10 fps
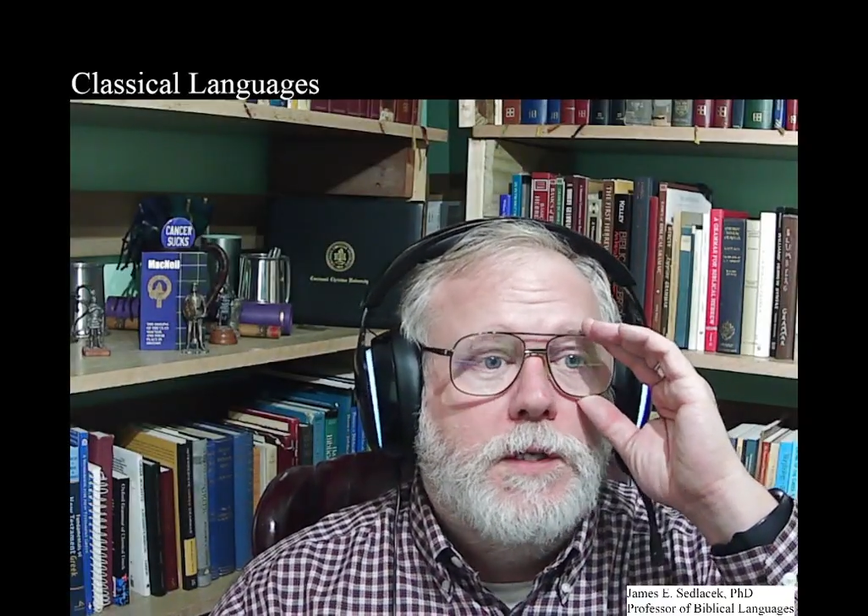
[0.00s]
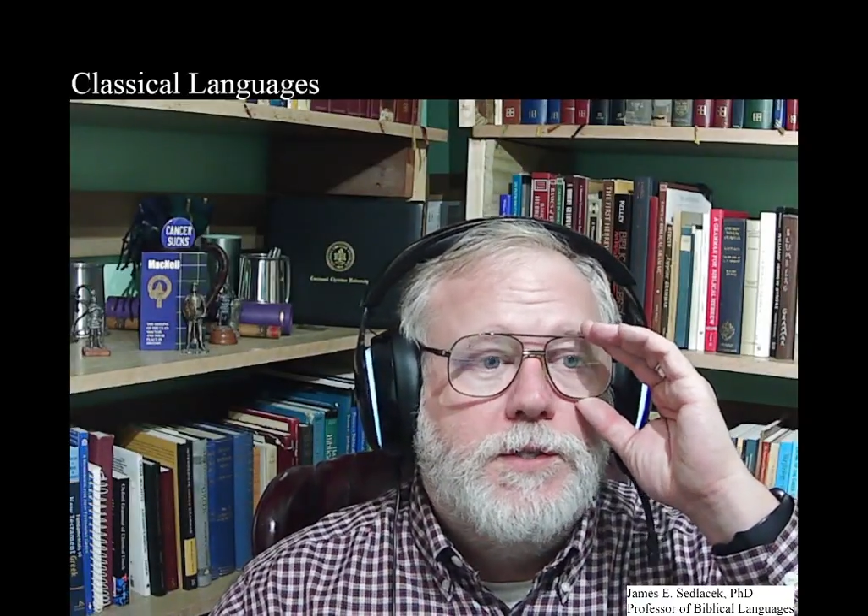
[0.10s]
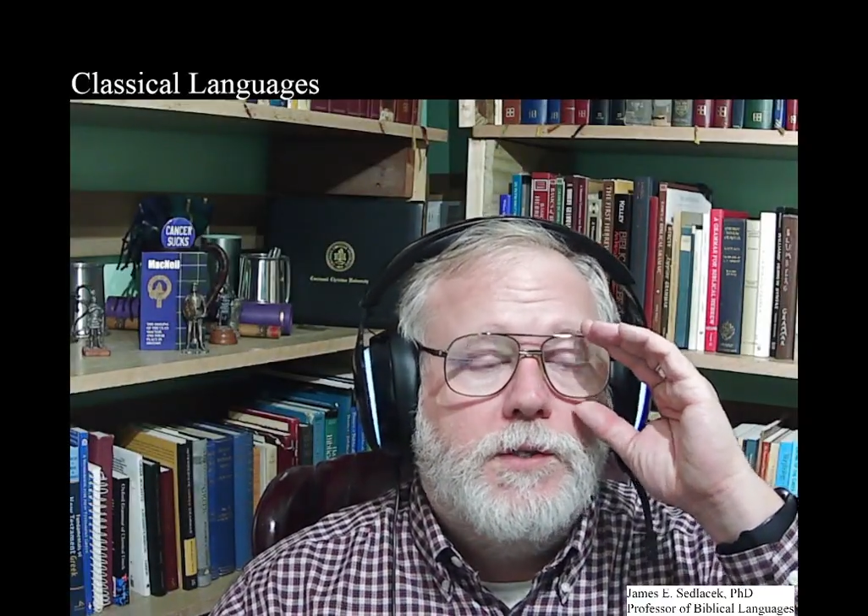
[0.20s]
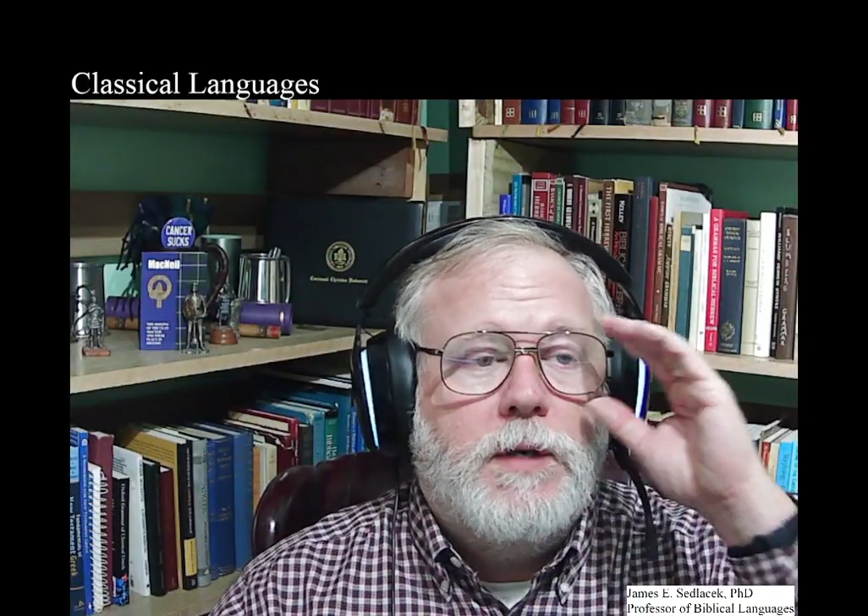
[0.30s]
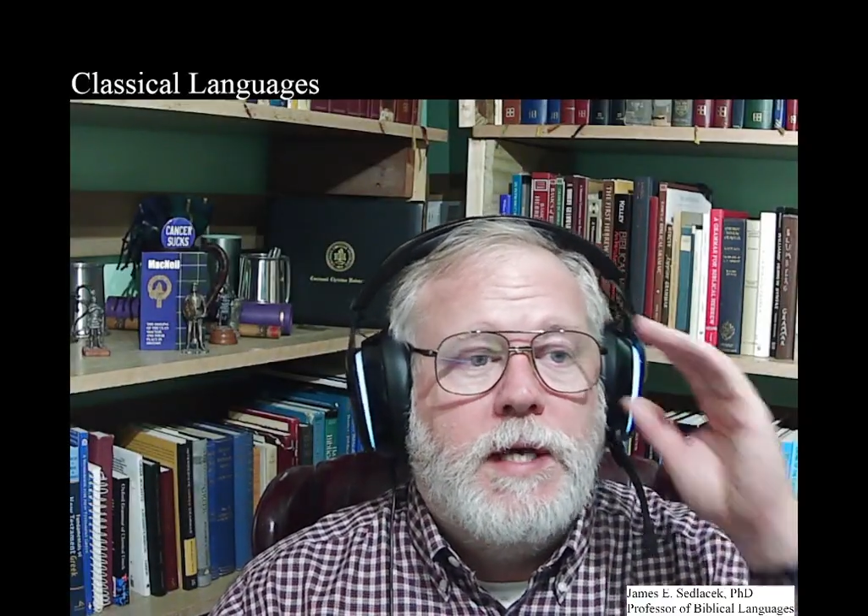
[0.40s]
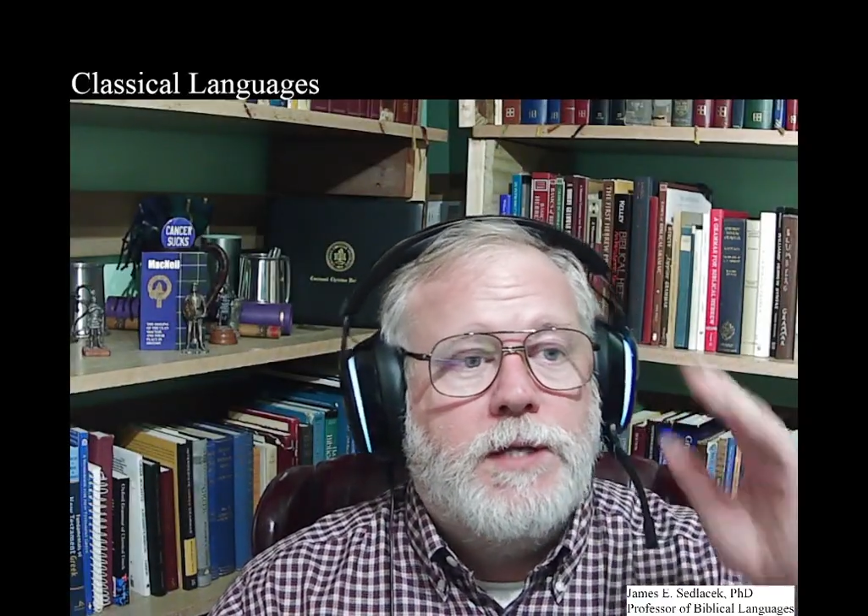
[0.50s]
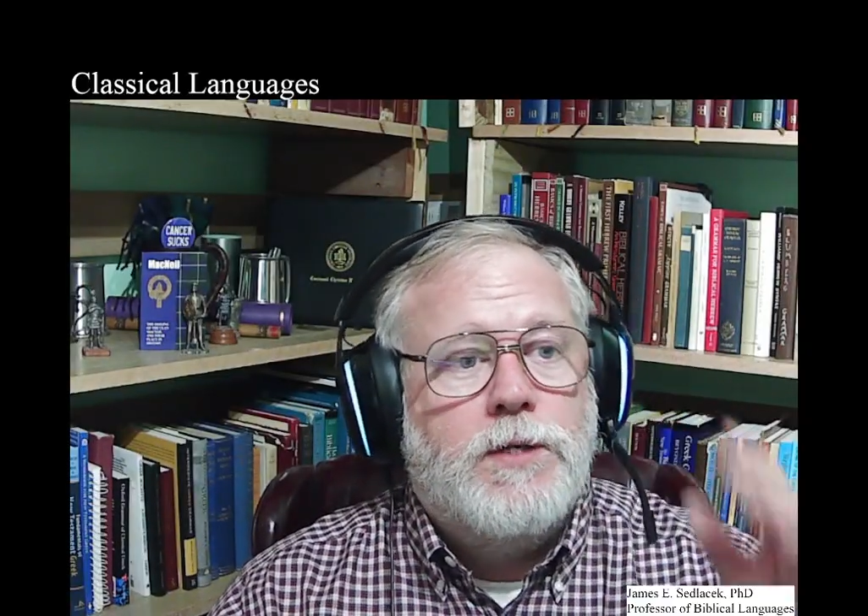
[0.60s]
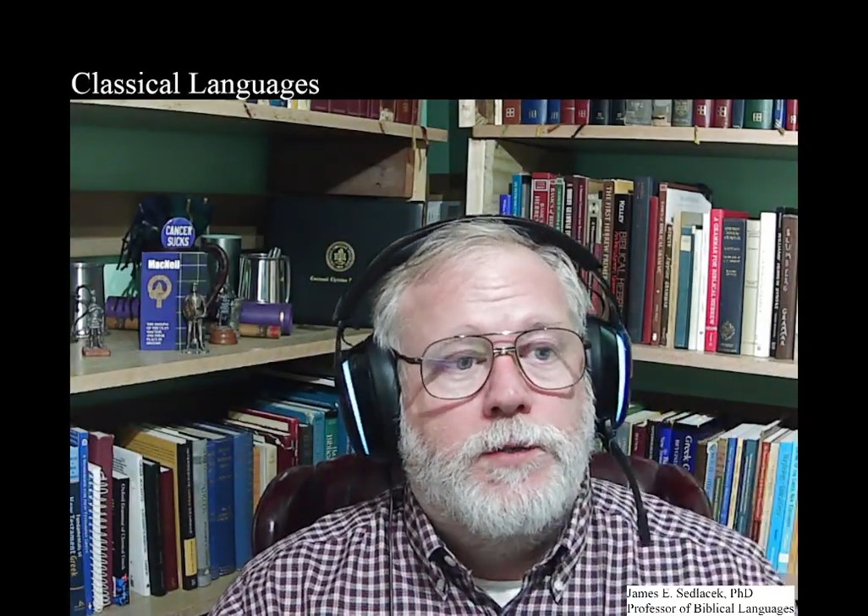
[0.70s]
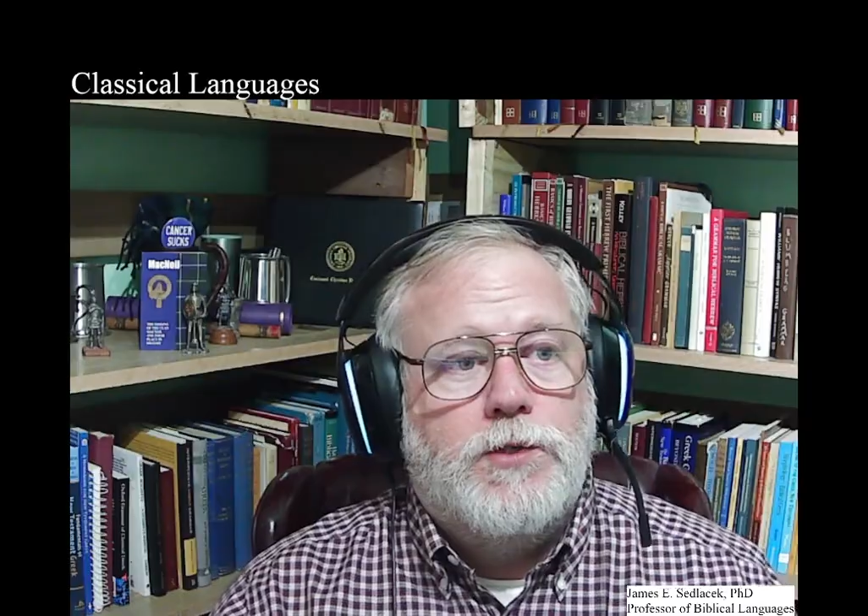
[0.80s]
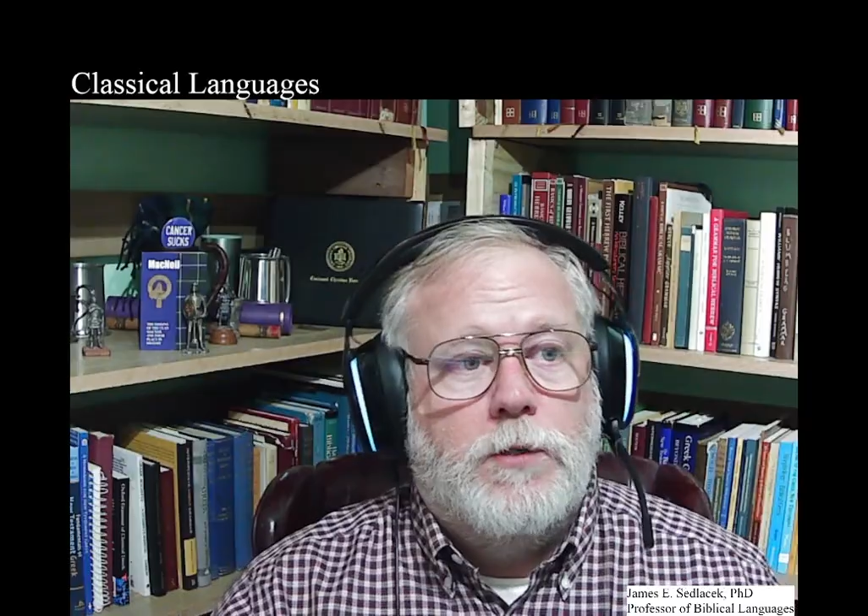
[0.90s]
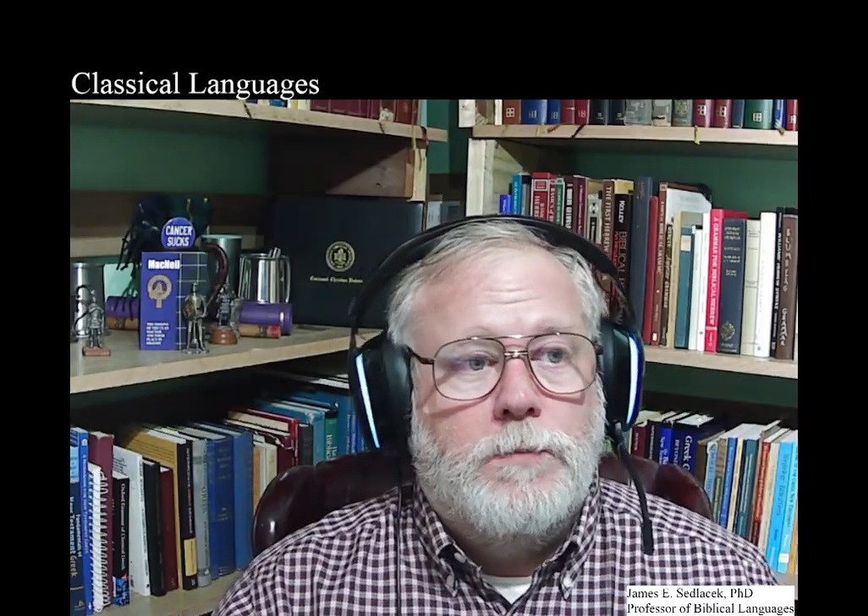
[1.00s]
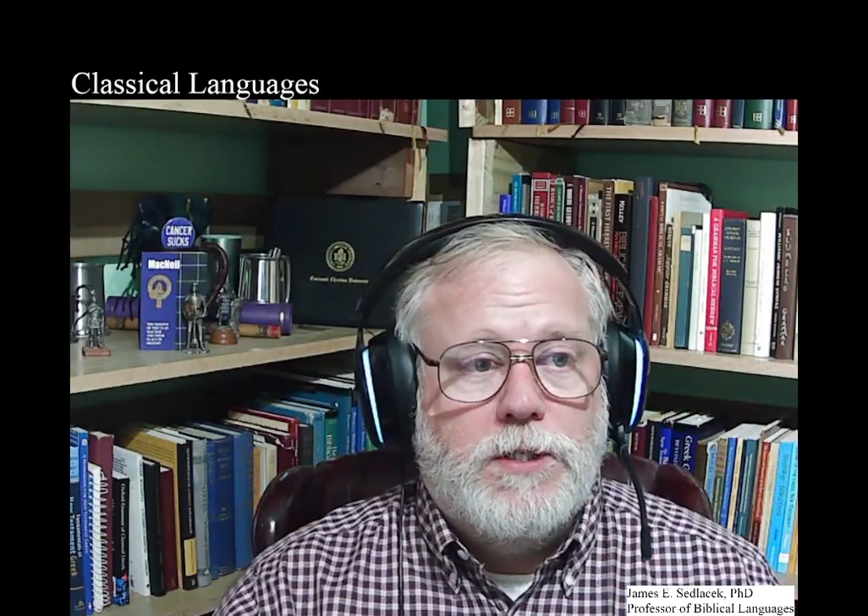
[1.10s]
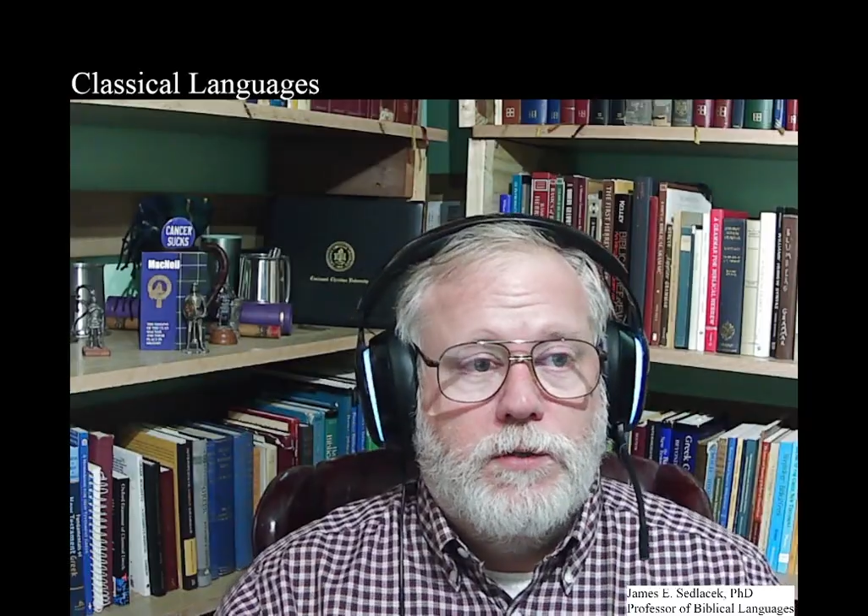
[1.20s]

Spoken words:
So edon should be